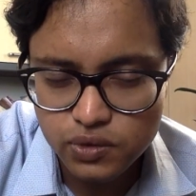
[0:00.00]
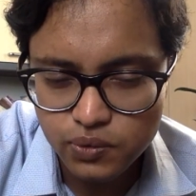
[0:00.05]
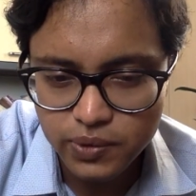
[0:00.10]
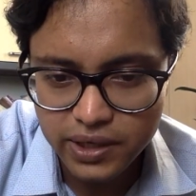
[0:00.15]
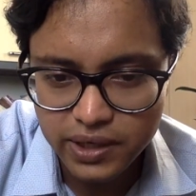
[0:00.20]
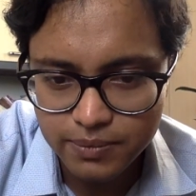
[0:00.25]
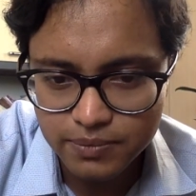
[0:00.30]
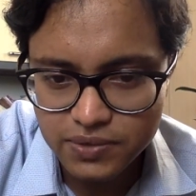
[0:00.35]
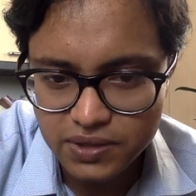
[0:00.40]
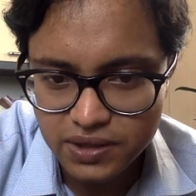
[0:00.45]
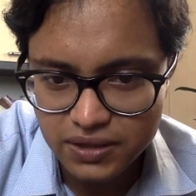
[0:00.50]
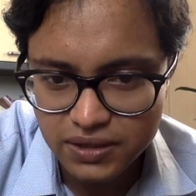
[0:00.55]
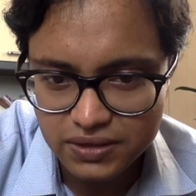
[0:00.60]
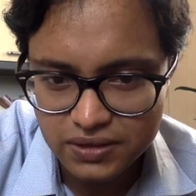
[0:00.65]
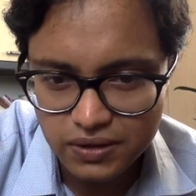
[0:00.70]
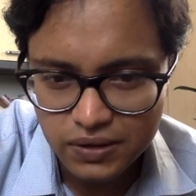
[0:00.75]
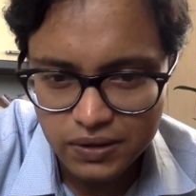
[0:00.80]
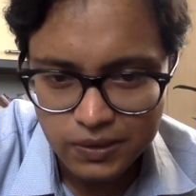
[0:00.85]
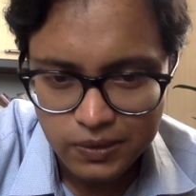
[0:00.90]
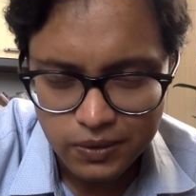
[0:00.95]
We have
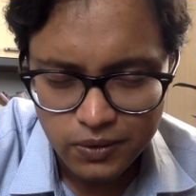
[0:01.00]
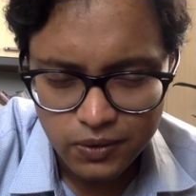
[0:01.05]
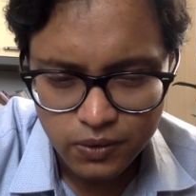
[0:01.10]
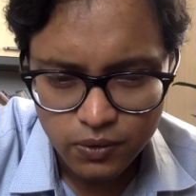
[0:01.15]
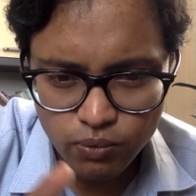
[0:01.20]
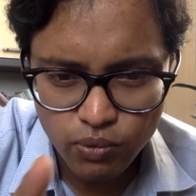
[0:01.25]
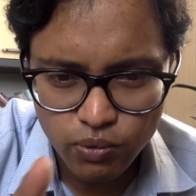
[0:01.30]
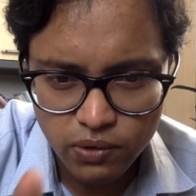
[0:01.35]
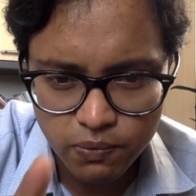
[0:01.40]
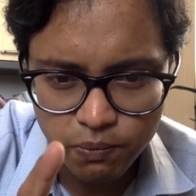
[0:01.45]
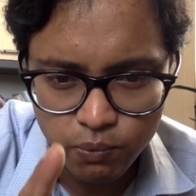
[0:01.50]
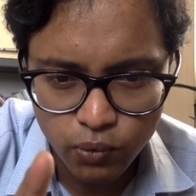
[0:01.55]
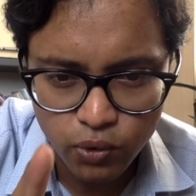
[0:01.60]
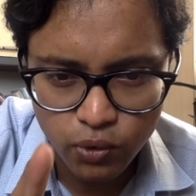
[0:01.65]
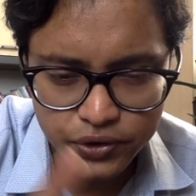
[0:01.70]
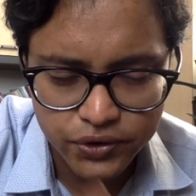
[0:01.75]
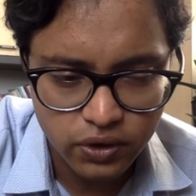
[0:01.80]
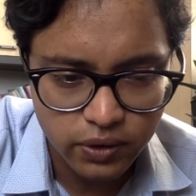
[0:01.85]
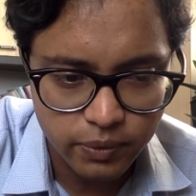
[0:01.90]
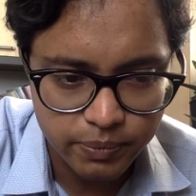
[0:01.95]
just one more
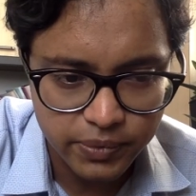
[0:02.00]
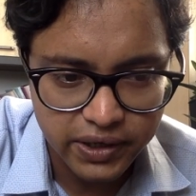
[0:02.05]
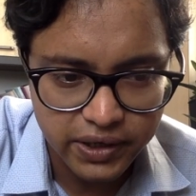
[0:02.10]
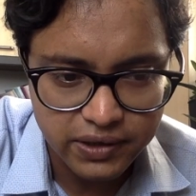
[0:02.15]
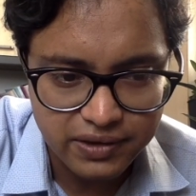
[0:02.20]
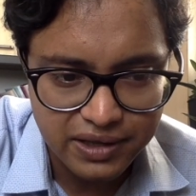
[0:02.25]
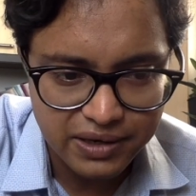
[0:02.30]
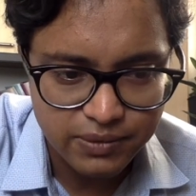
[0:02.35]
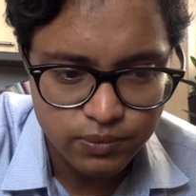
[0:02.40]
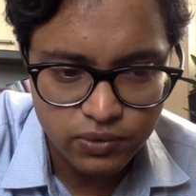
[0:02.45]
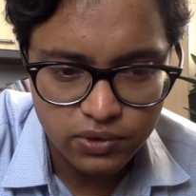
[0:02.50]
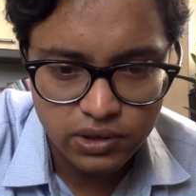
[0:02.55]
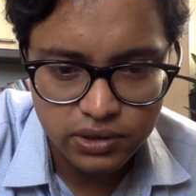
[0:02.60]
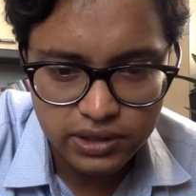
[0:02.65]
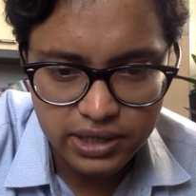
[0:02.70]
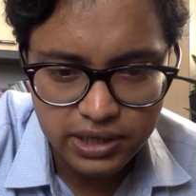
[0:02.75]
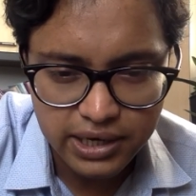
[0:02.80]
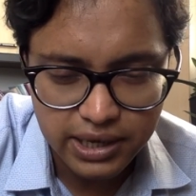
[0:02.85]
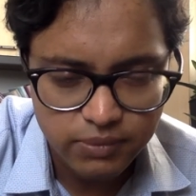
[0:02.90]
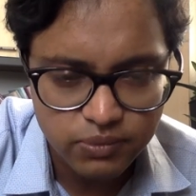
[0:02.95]
topic that
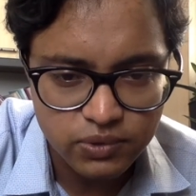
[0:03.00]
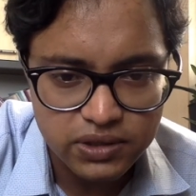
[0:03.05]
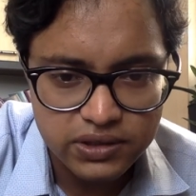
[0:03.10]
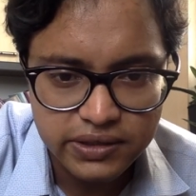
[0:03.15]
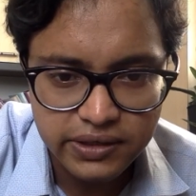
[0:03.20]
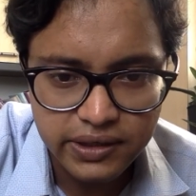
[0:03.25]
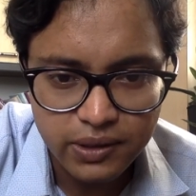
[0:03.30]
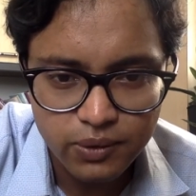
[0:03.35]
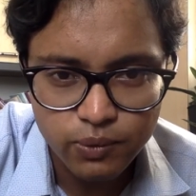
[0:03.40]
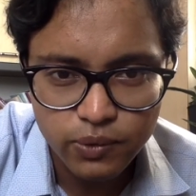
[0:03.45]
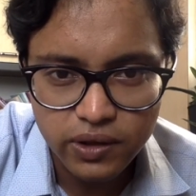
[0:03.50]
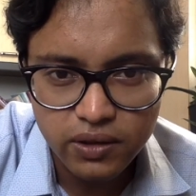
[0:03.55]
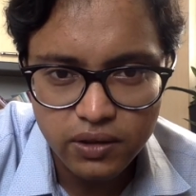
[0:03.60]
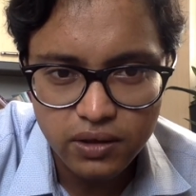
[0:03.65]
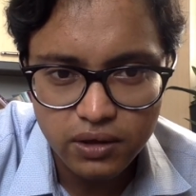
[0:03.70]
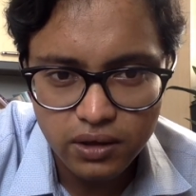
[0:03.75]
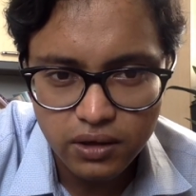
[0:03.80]
I will deal with